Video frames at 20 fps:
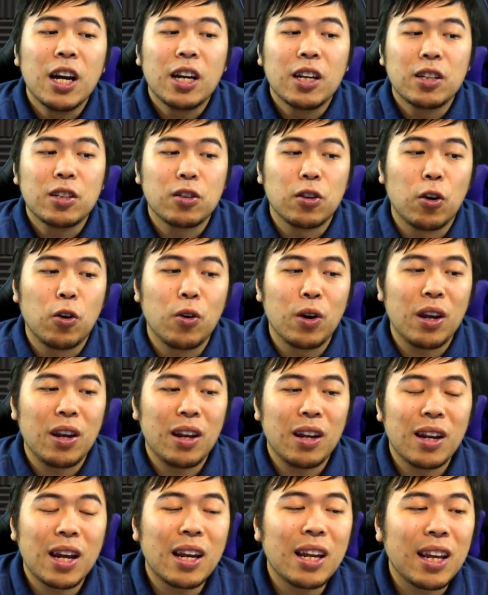So
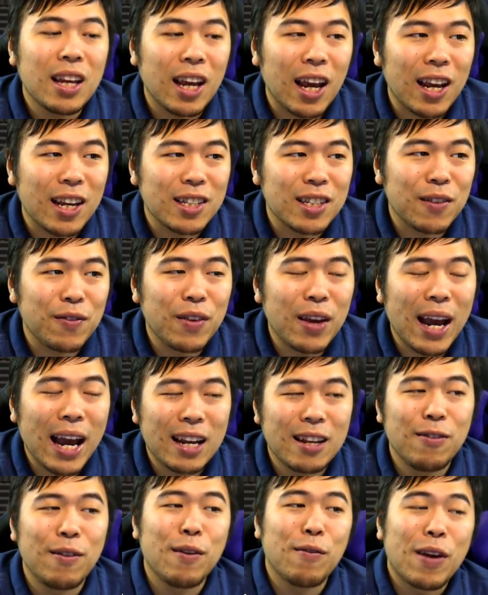in any case, if you
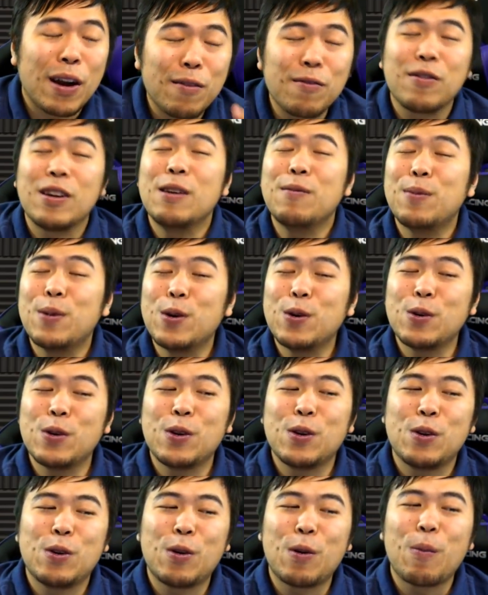activate Red Reboot,
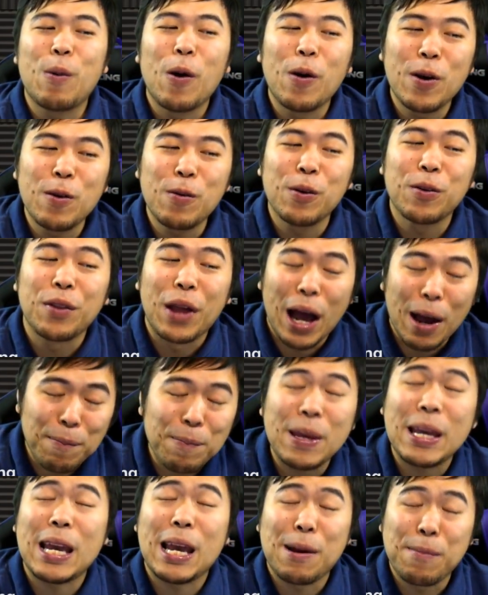your opponent will not
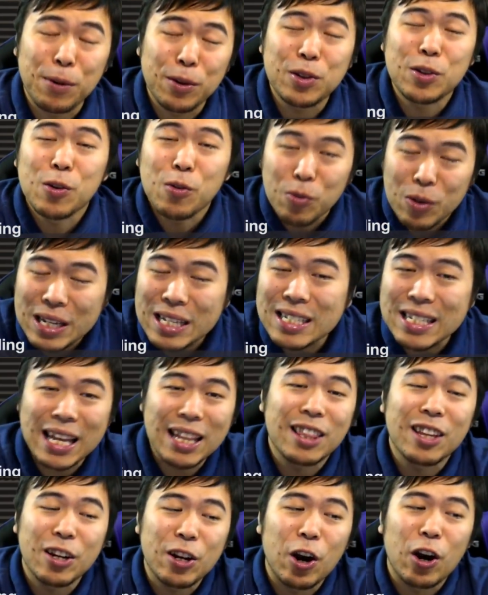be able to reset
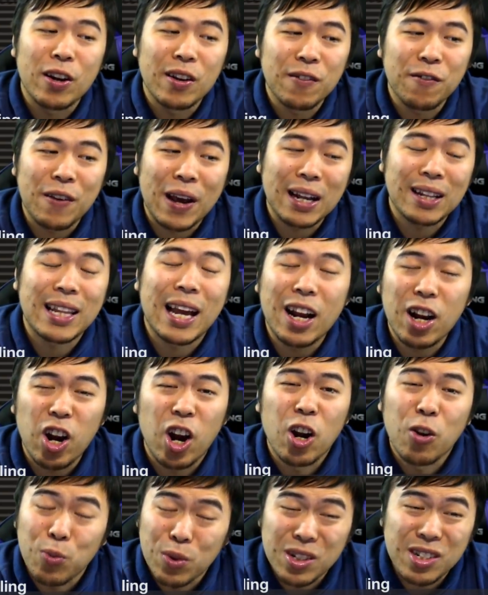the card. In fact, that
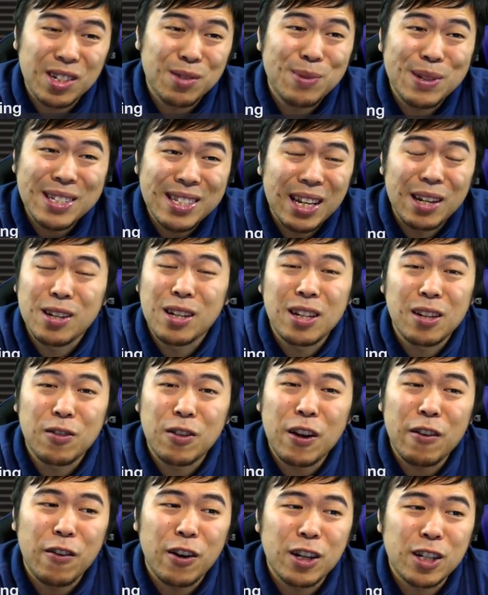card will just be sent to the
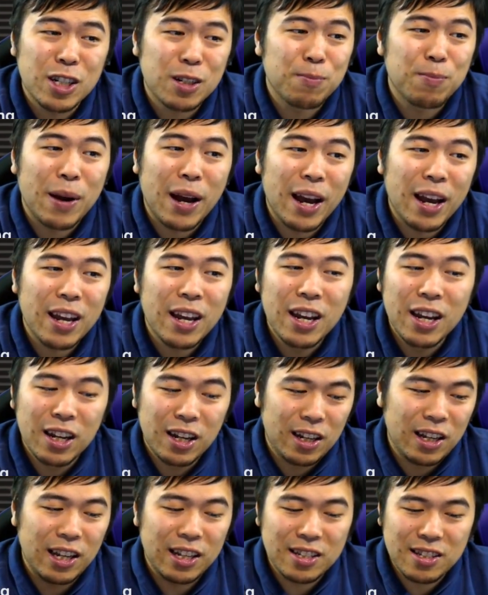graveyard just by...
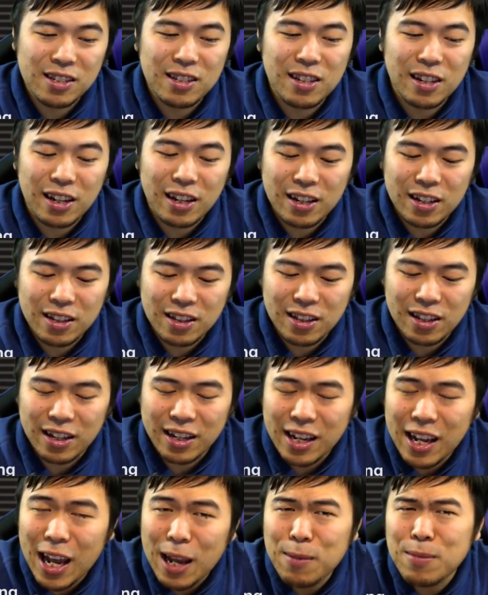It's like the
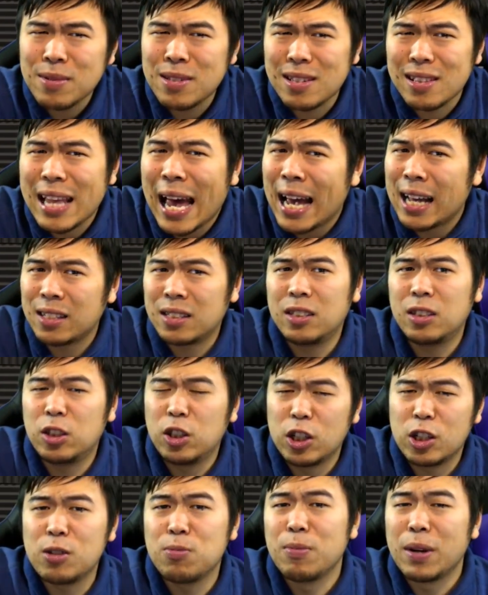game's last
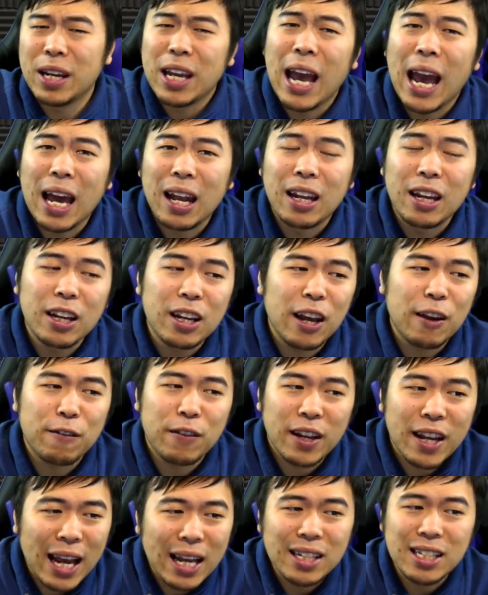ditch mechanic. If they
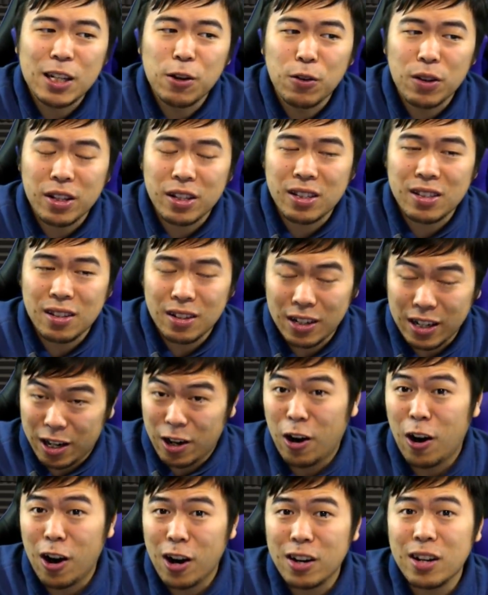can't deal with a
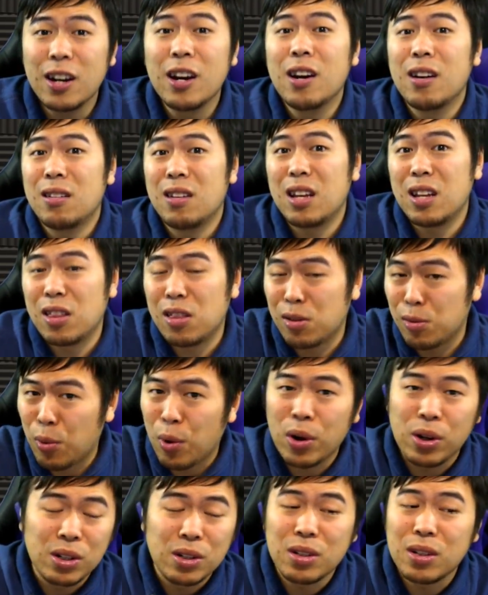card, they throw
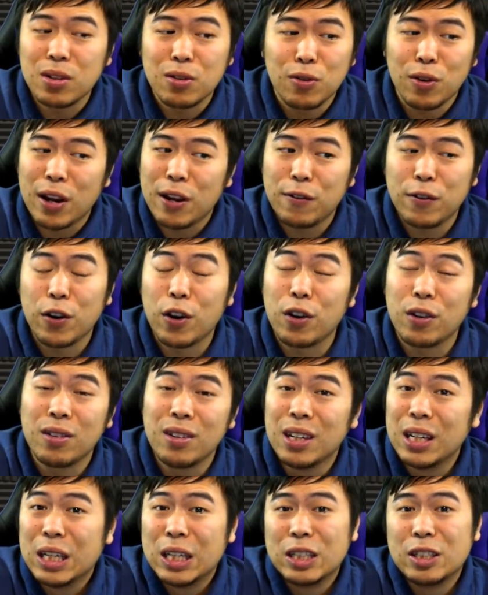it into the graveyard.
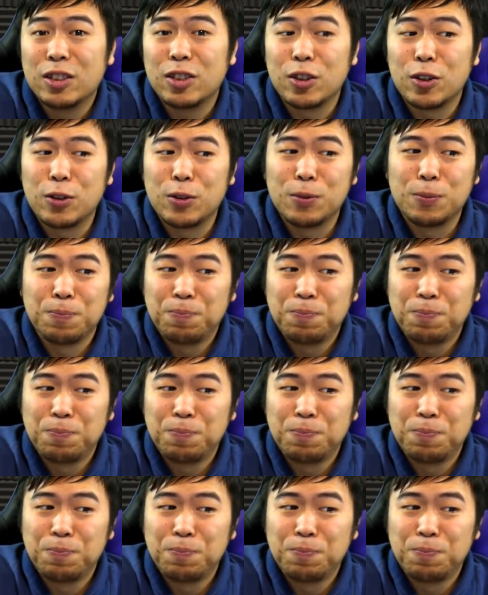So...